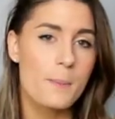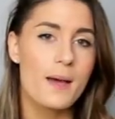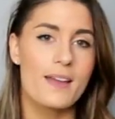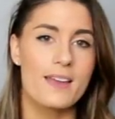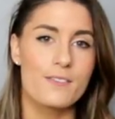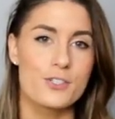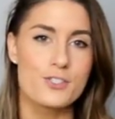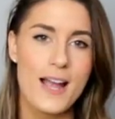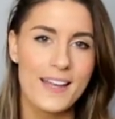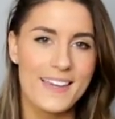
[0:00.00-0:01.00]
But if you're
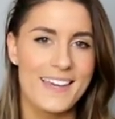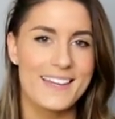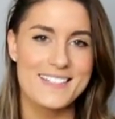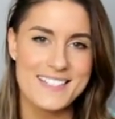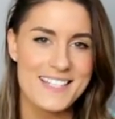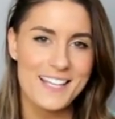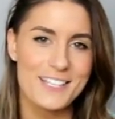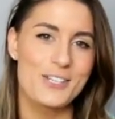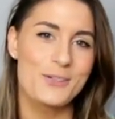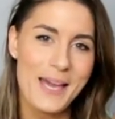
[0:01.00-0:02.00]
tracking and it's
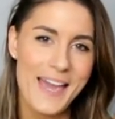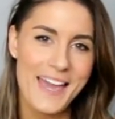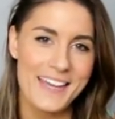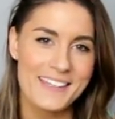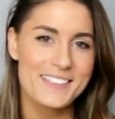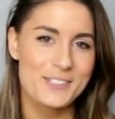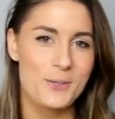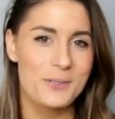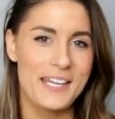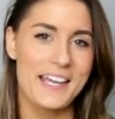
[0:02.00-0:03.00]
telling you, hey, you
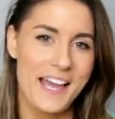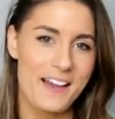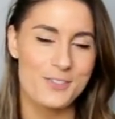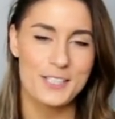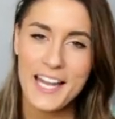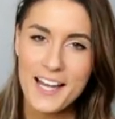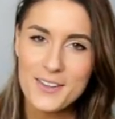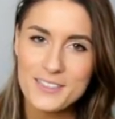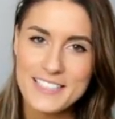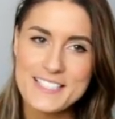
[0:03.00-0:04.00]
only ate half your
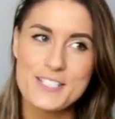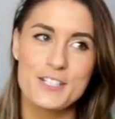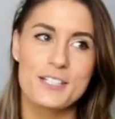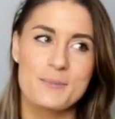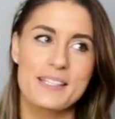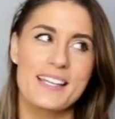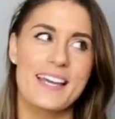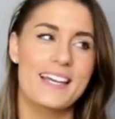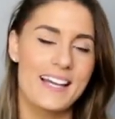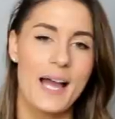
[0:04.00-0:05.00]
calories, you're gonna be
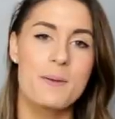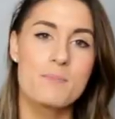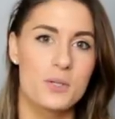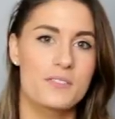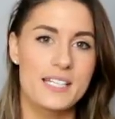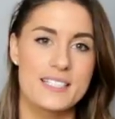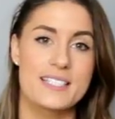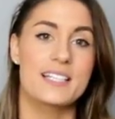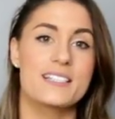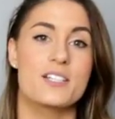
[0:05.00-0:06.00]
like, I'm motivated
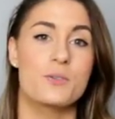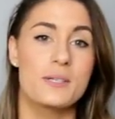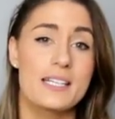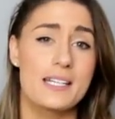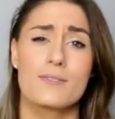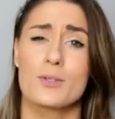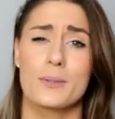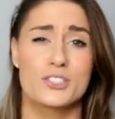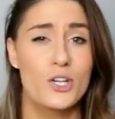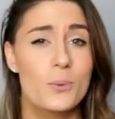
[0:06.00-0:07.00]
to continue eating even though
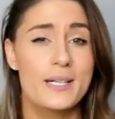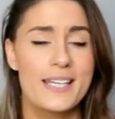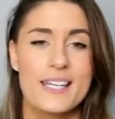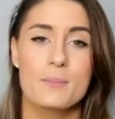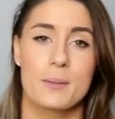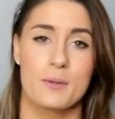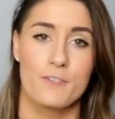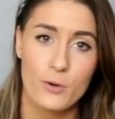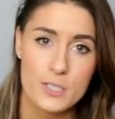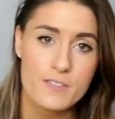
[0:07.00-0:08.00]
I don't wanna eat, but I'm gonna
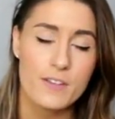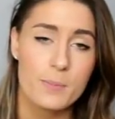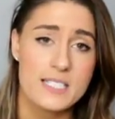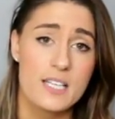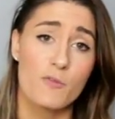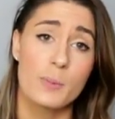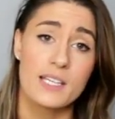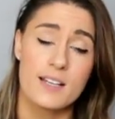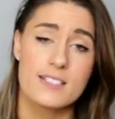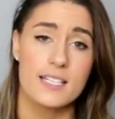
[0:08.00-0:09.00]
force feed myself
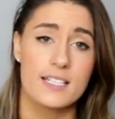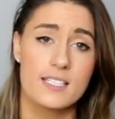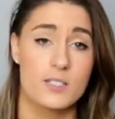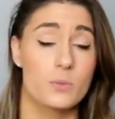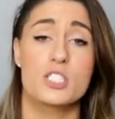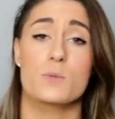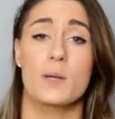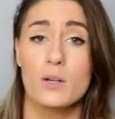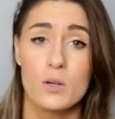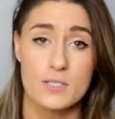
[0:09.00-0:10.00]
because I need to reach
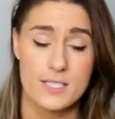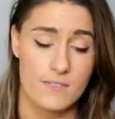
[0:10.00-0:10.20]
my goals.